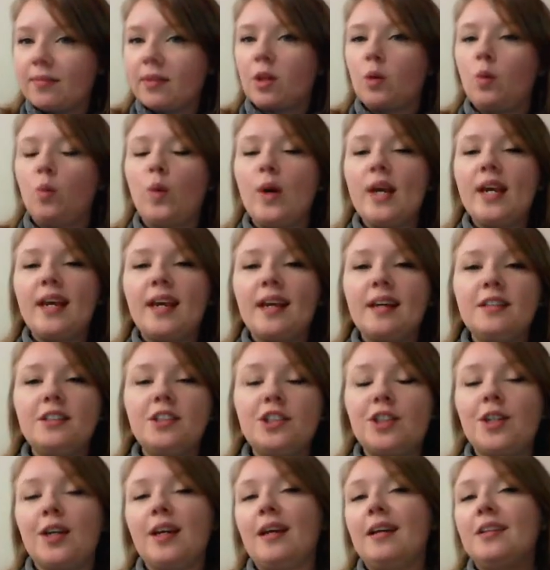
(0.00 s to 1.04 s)
we can
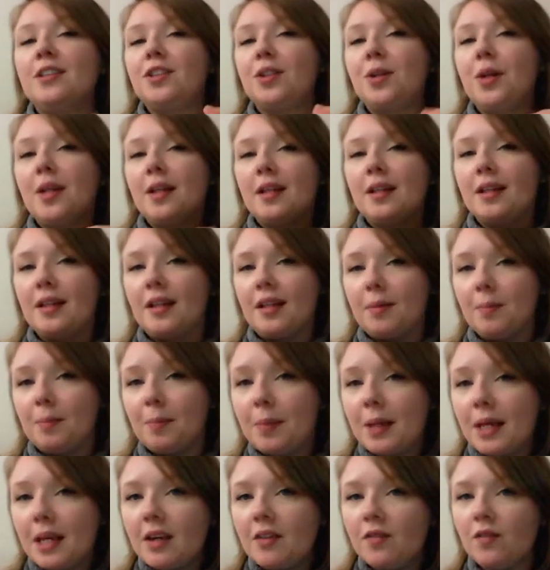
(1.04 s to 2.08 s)
change the
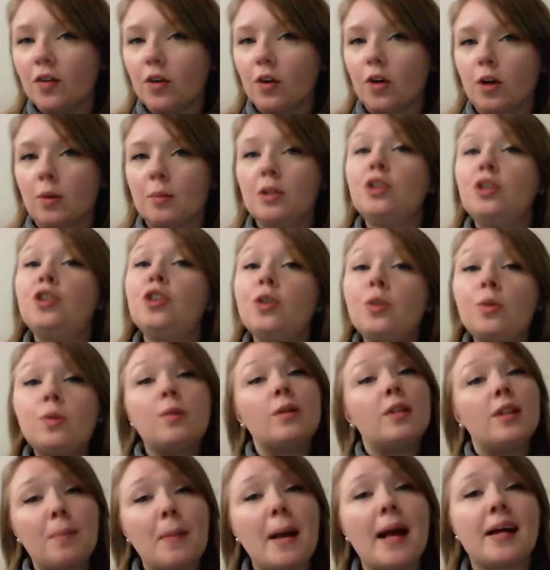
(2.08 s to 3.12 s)
be verb to
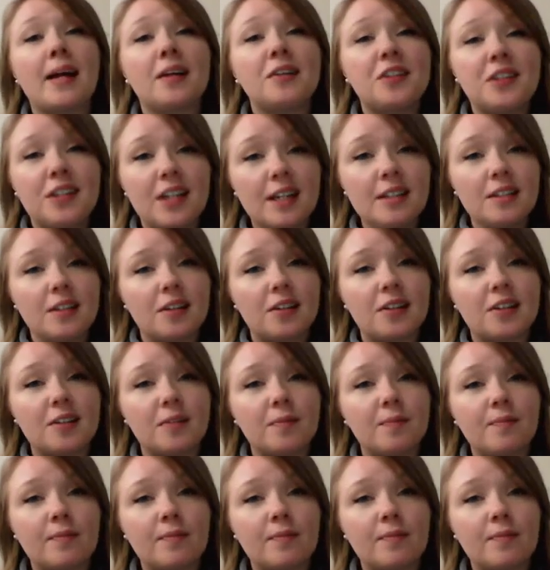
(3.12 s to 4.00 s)
the past tense.